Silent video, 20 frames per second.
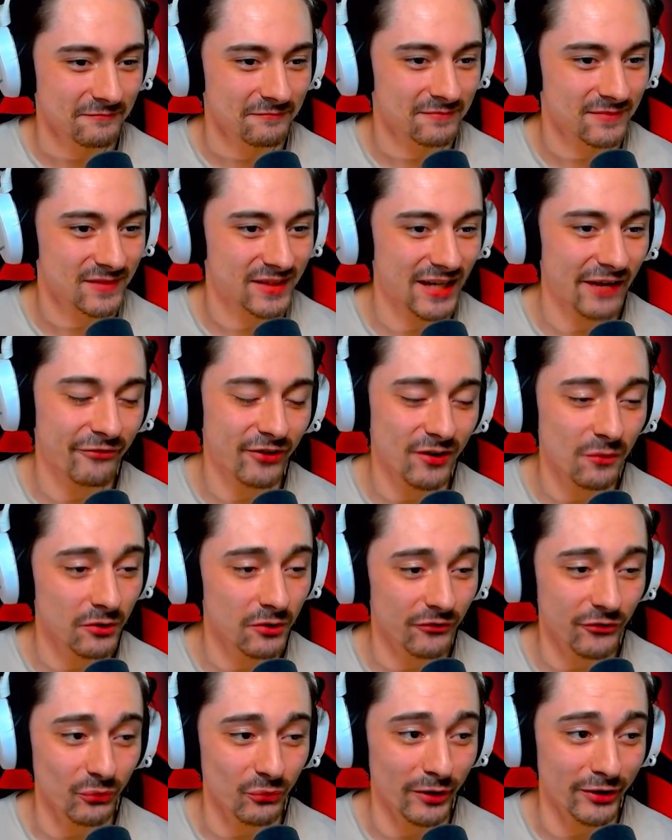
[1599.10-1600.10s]
Definitely one of
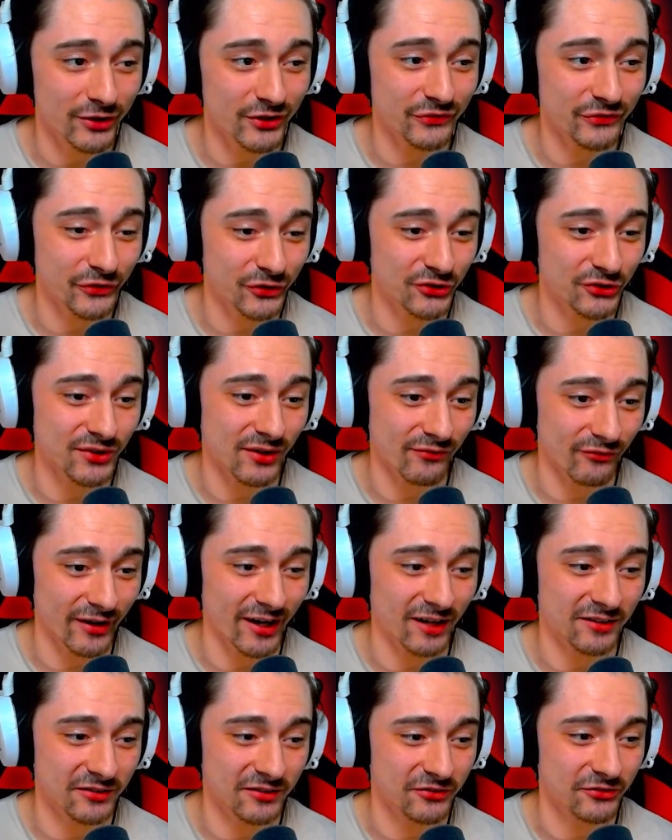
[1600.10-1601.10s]
the weirdest videos I've
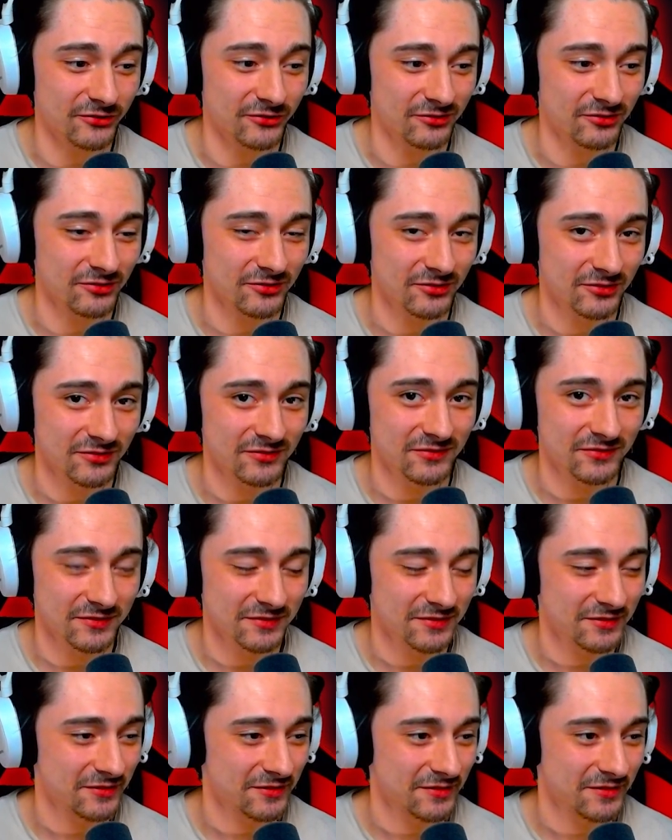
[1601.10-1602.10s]
reacted to.
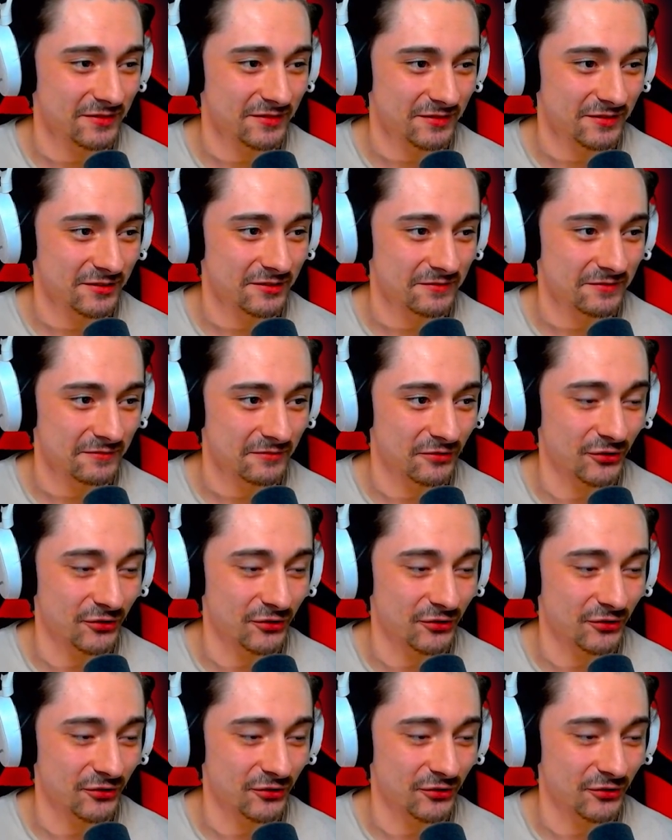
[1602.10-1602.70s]
For